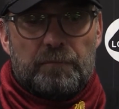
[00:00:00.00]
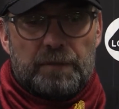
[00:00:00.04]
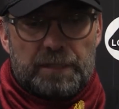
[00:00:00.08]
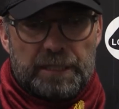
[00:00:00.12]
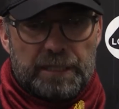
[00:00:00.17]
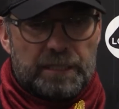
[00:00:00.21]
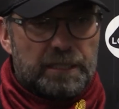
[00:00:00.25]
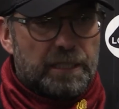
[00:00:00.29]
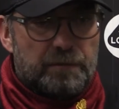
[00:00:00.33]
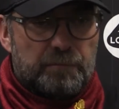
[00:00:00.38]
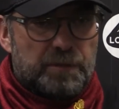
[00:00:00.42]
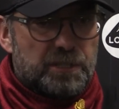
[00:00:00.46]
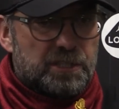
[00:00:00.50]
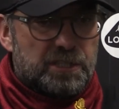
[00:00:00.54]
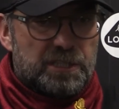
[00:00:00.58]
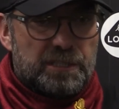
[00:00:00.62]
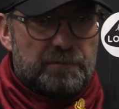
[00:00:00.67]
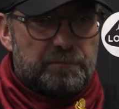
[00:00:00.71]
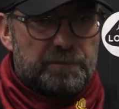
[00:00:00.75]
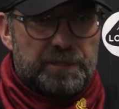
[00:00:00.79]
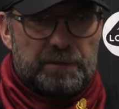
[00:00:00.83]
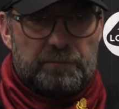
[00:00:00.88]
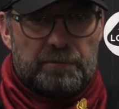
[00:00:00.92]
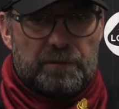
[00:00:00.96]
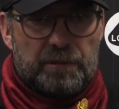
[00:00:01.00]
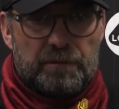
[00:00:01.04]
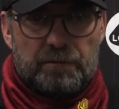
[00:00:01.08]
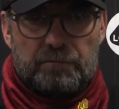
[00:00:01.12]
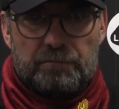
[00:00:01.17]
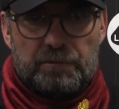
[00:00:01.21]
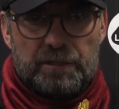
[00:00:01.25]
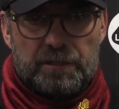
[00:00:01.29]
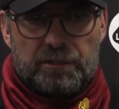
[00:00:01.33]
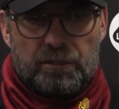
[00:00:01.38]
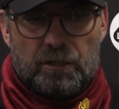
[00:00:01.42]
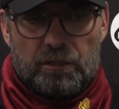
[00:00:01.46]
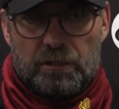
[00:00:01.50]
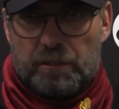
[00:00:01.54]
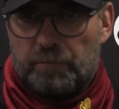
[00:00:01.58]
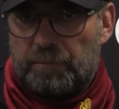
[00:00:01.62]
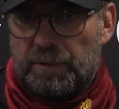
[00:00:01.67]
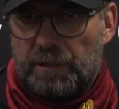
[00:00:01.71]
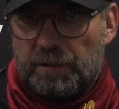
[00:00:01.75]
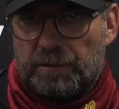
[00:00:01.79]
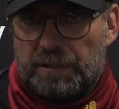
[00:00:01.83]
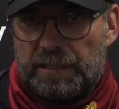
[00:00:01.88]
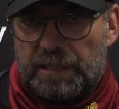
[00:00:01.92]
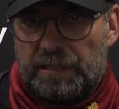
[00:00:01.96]
and I can imagine that people will talk
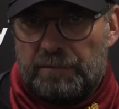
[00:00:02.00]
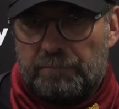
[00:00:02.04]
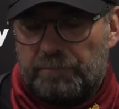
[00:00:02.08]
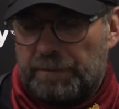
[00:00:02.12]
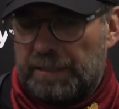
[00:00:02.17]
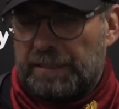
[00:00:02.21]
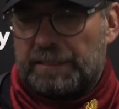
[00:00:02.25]
about that.